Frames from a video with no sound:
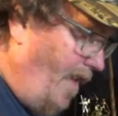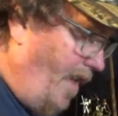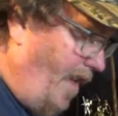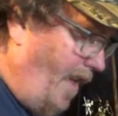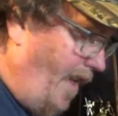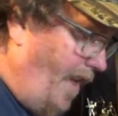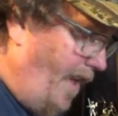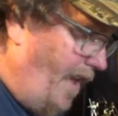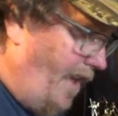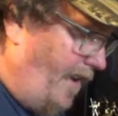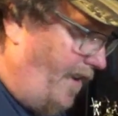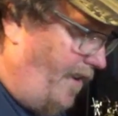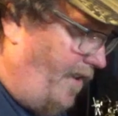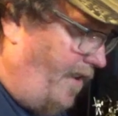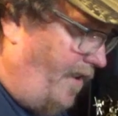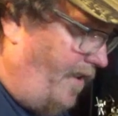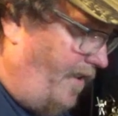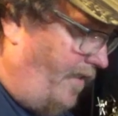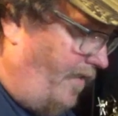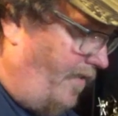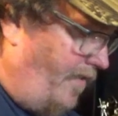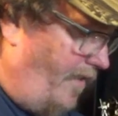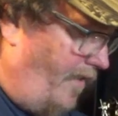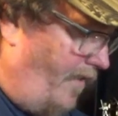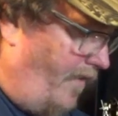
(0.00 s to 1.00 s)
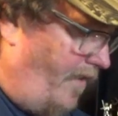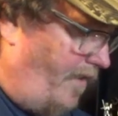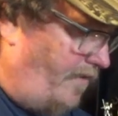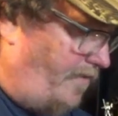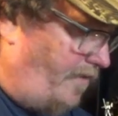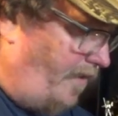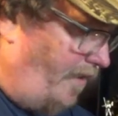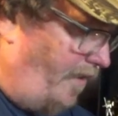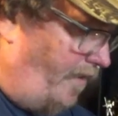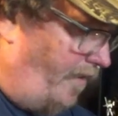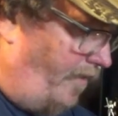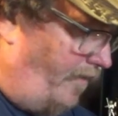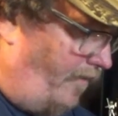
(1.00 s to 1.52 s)
and there is
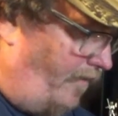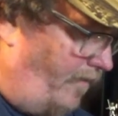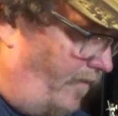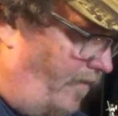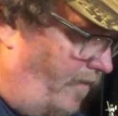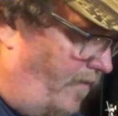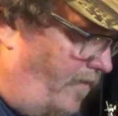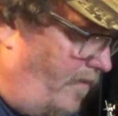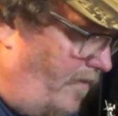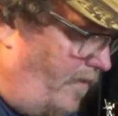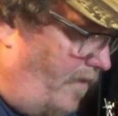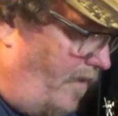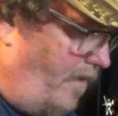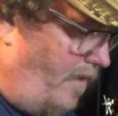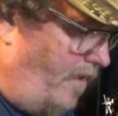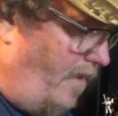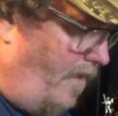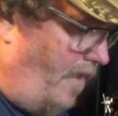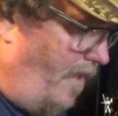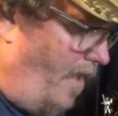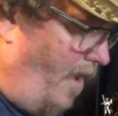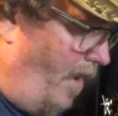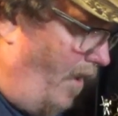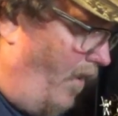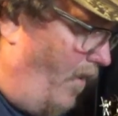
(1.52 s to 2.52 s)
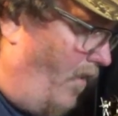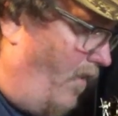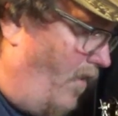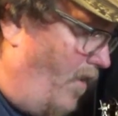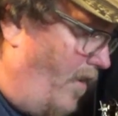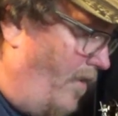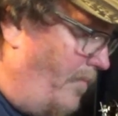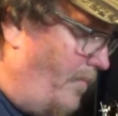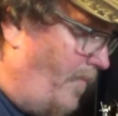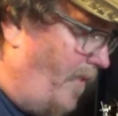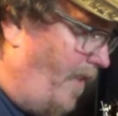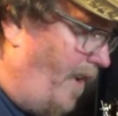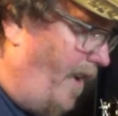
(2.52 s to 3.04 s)
a little
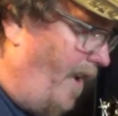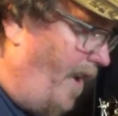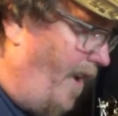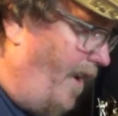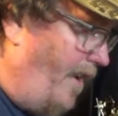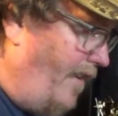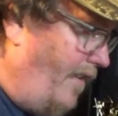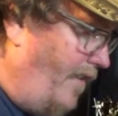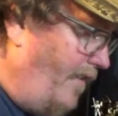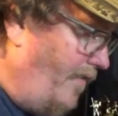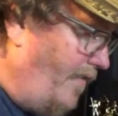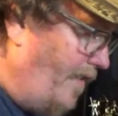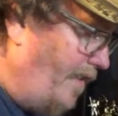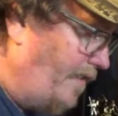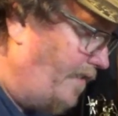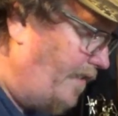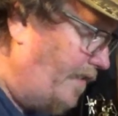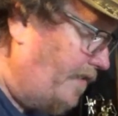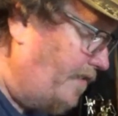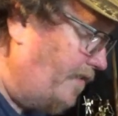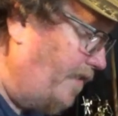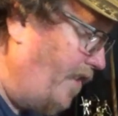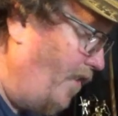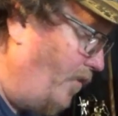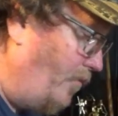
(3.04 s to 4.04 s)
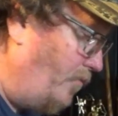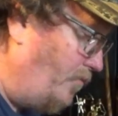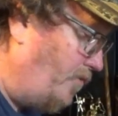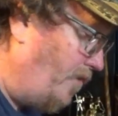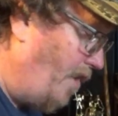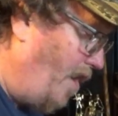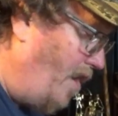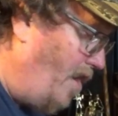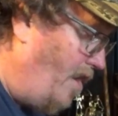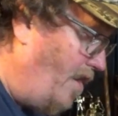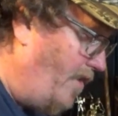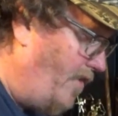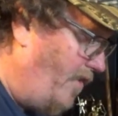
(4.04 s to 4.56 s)
arm there that this goes
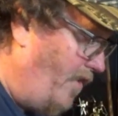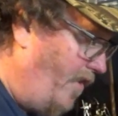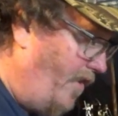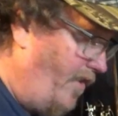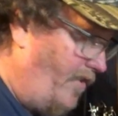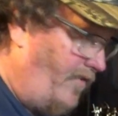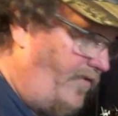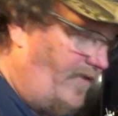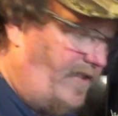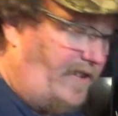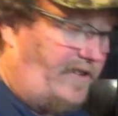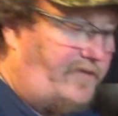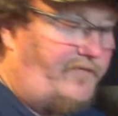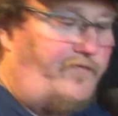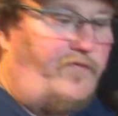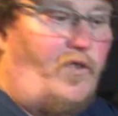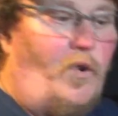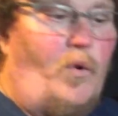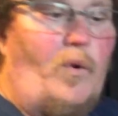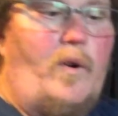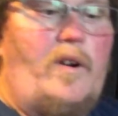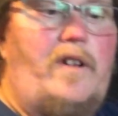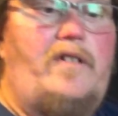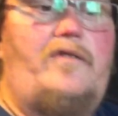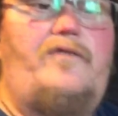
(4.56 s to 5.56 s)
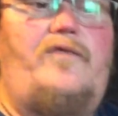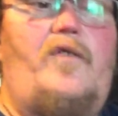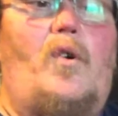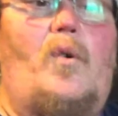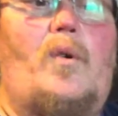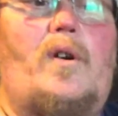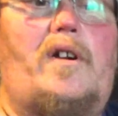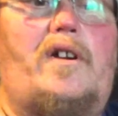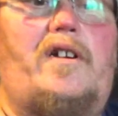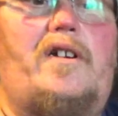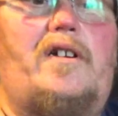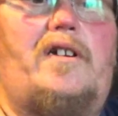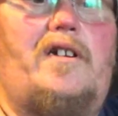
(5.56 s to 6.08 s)
under. This
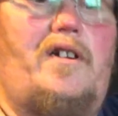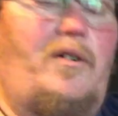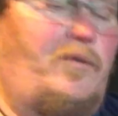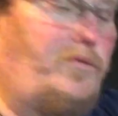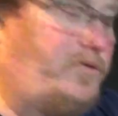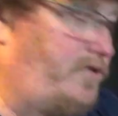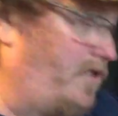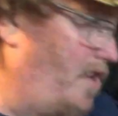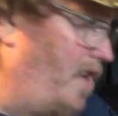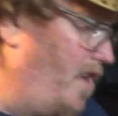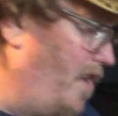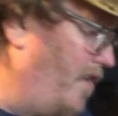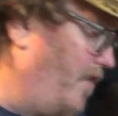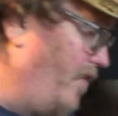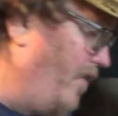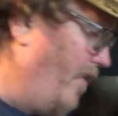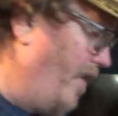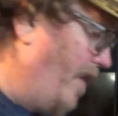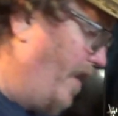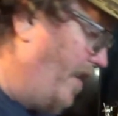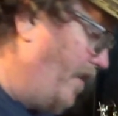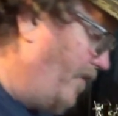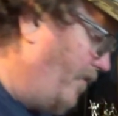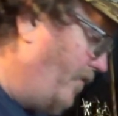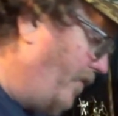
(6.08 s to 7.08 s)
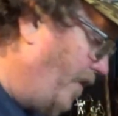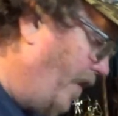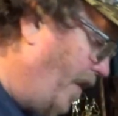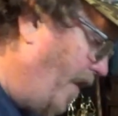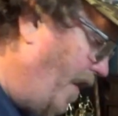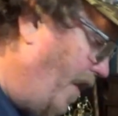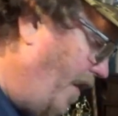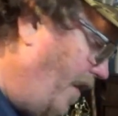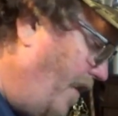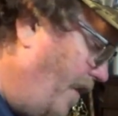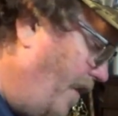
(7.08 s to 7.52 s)
fork goes under it, okay?